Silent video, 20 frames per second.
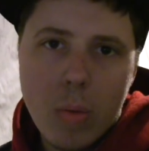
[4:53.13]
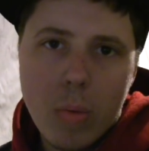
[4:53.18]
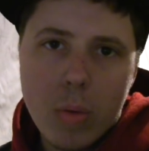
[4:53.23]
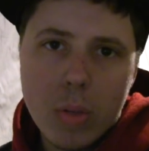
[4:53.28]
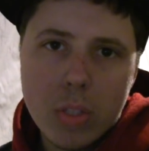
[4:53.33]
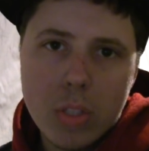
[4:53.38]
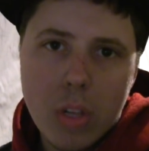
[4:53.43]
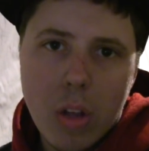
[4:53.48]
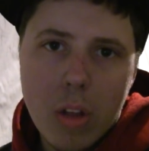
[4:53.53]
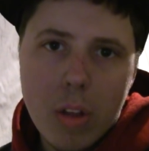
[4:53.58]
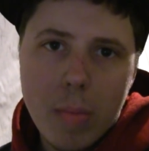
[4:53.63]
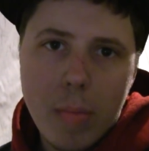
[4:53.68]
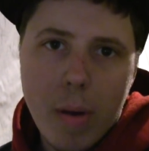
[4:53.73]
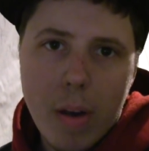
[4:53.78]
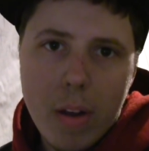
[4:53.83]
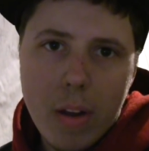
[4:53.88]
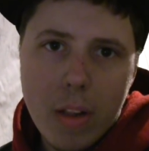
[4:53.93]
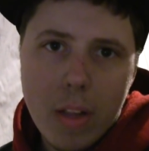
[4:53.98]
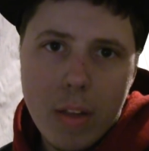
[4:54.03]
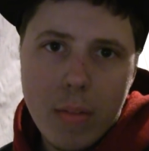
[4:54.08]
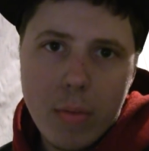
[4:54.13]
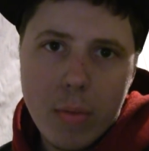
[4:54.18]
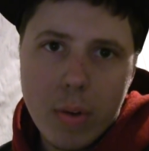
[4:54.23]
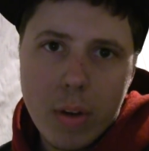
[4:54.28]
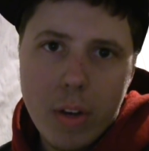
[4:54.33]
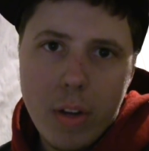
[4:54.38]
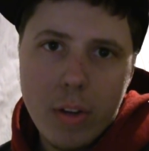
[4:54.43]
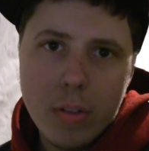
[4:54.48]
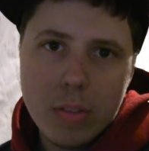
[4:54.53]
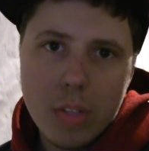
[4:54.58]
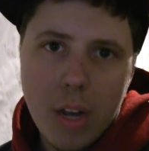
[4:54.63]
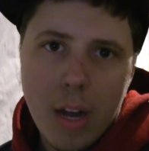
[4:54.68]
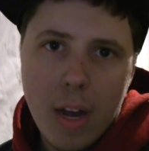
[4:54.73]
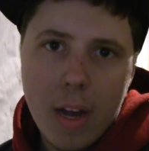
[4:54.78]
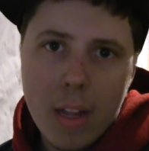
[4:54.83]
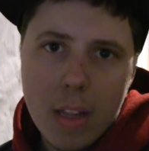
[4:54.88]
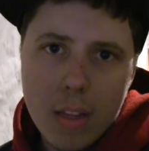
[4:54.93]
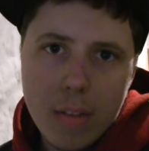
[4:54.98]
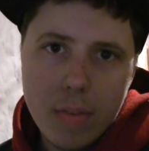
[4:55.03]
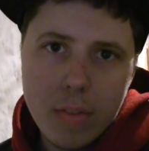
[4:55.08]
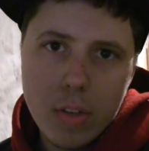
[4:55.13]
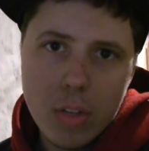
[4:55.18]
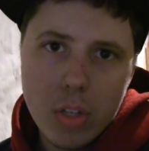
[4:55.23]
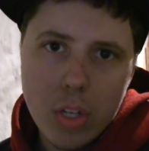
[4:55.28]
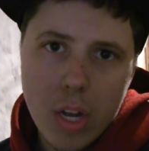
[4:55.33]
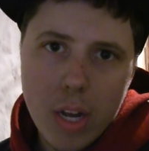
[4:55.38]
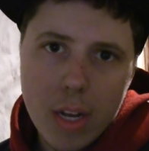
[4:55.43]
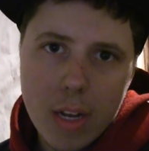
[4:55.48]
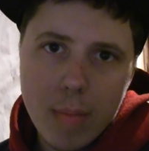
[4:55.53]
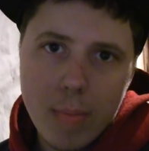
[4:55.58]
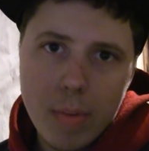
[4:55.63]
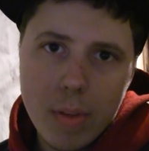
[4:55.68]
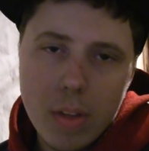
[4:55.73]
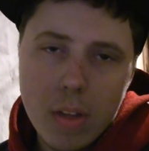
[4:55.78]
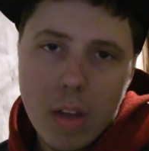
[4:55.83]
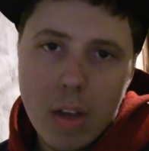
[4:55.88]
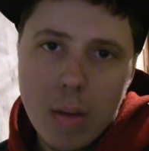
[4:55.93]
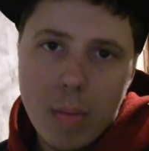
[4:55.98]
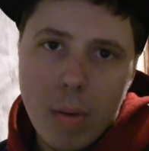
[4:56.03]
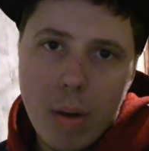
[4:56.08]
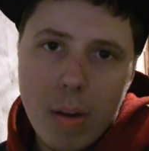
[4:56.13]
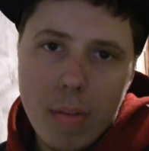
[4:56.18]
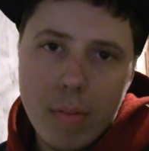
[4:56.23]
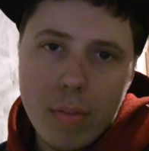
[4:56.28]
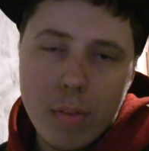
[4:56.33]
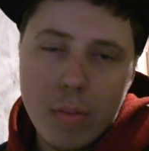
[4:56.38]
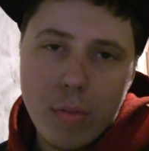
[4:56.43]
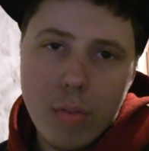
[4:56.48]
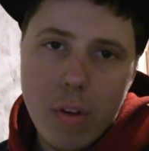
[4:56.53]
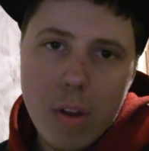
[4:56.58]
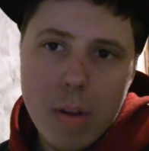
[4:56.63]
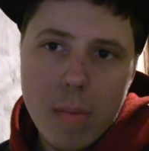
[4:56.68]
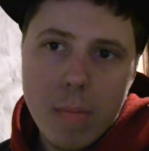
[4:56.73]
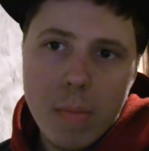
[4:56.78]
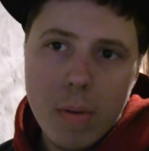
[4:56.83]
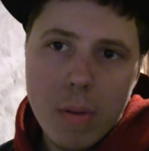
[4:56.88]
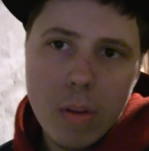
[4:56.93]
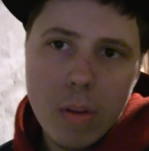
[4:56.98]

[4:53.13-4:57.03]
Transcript: We're installing the body lift. We're going to use the high lift to jack up the tub off the frame.